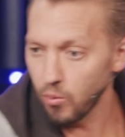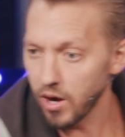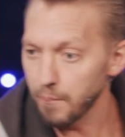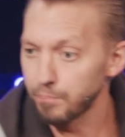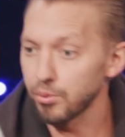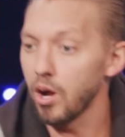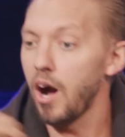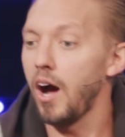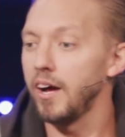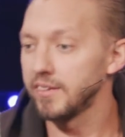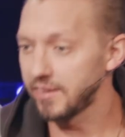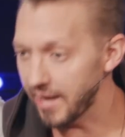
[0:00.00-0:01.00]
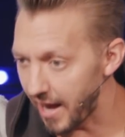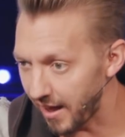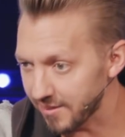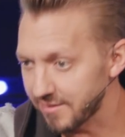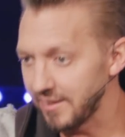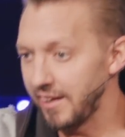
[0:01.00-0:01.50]
walk.
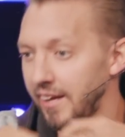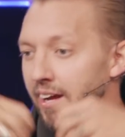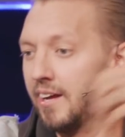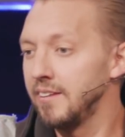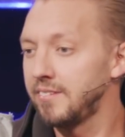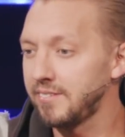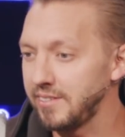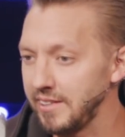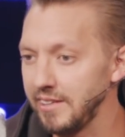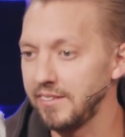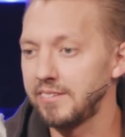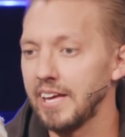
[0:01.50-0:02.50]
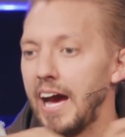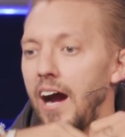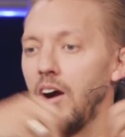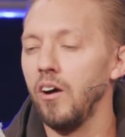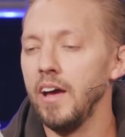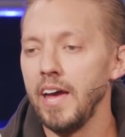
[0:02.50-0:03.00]
Broadcasting seeds
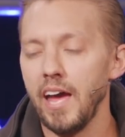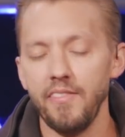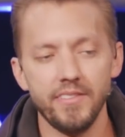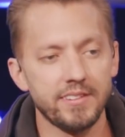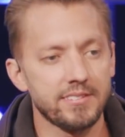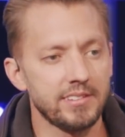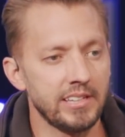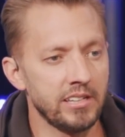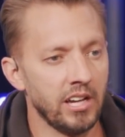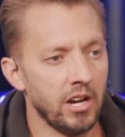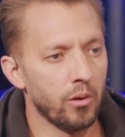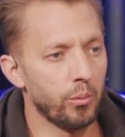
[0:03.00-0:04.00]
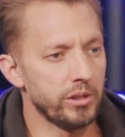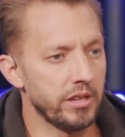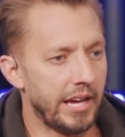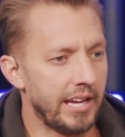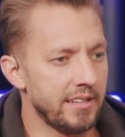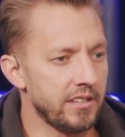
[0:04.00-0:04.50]
out, and the seed would
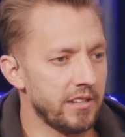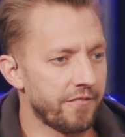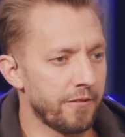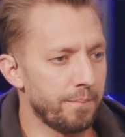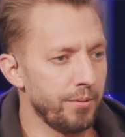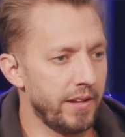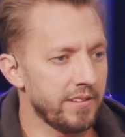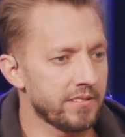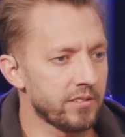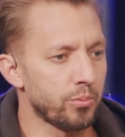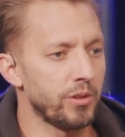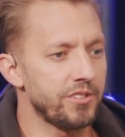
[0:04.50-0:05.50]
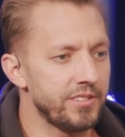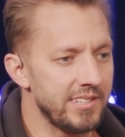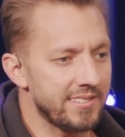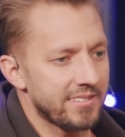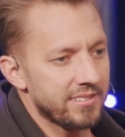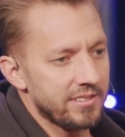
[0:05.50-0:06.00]
land in different places. What
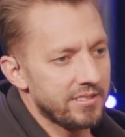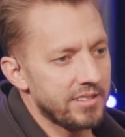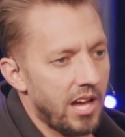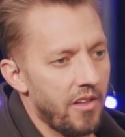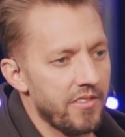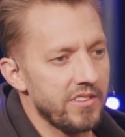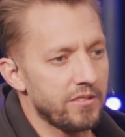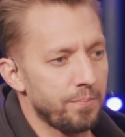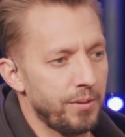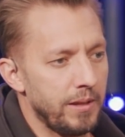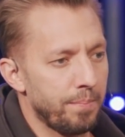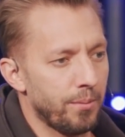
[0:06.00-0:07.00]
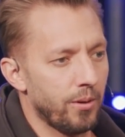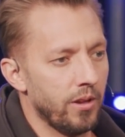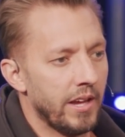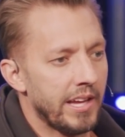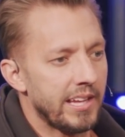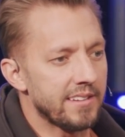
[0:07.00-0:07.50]
Jesus is telling these
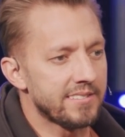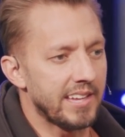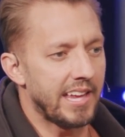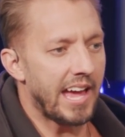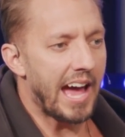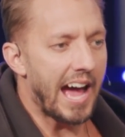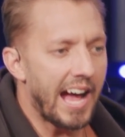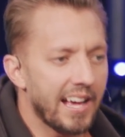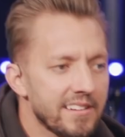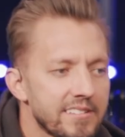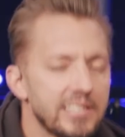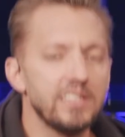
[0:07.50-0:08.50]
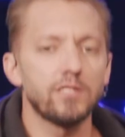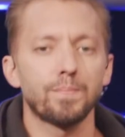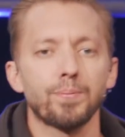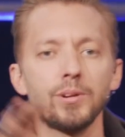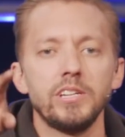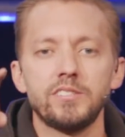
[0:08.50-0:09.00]
people is that as he's
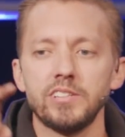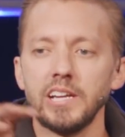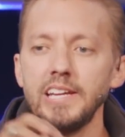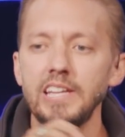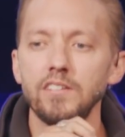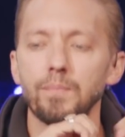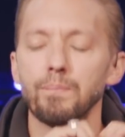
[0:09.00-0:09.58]
preaching, he's